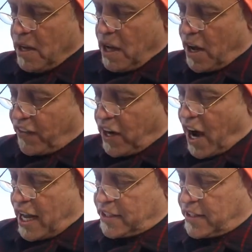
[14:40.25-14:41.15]
of
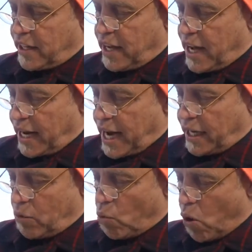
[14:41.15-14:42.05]
constant,
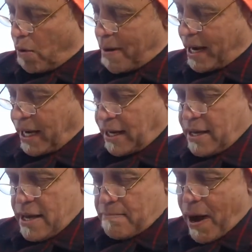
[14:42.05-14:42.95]
unending war making
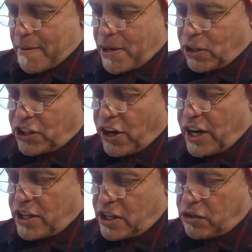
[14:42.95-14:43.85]
by a military
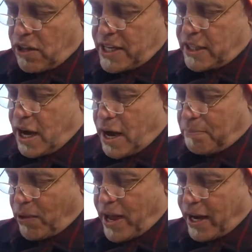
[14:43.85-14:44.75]
industrialized
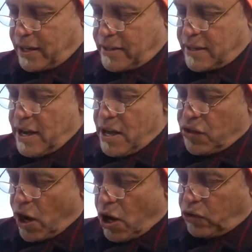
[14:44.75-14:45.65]
complex.
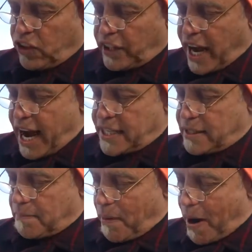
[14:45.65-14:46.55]
Those engaged
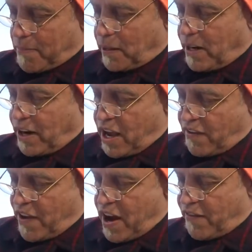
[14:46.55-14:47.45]
in the popularity
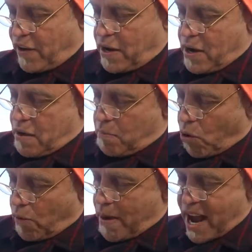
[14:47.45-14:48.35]
of every
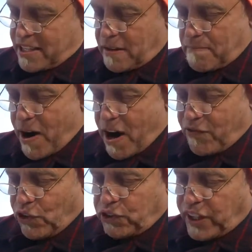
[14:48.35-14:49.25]
more massive,
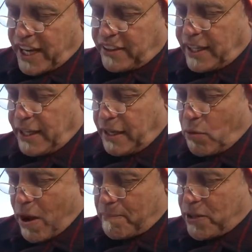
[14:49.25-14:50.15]
powerful death dealing
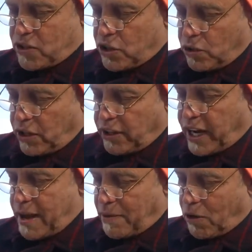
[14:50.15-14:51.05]
weapons, nuclear,
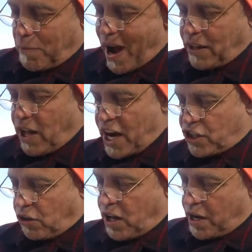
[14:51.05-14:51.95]
chemical,
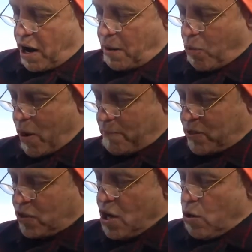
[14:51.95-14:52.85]
biological, unarmed
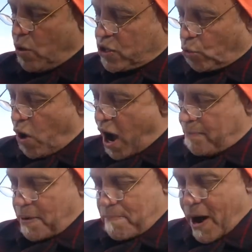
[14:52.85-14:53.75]
weapons, which
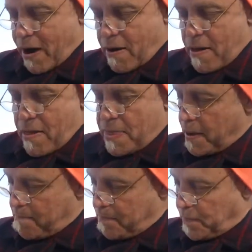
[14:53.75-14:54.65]
rob the power
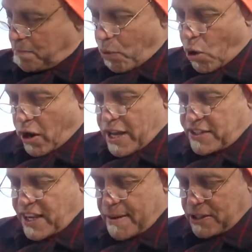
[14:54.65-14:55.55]
the pour and
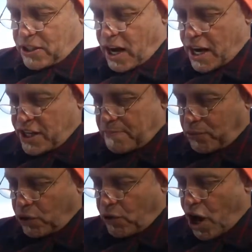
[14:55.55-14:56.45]
sabotage and
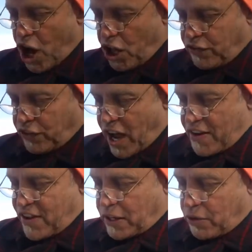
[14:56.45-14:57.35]
pollute all of
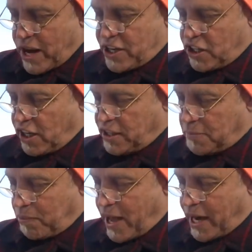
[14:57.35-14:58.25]
life and creation on
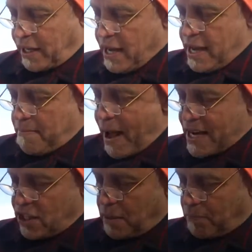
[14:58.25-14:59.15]
this planet.
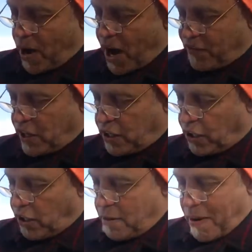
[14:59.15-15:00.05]
Imagine the profit
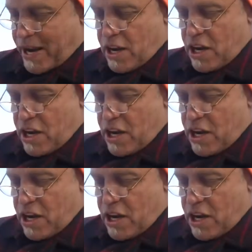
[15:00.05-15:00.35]
accrued by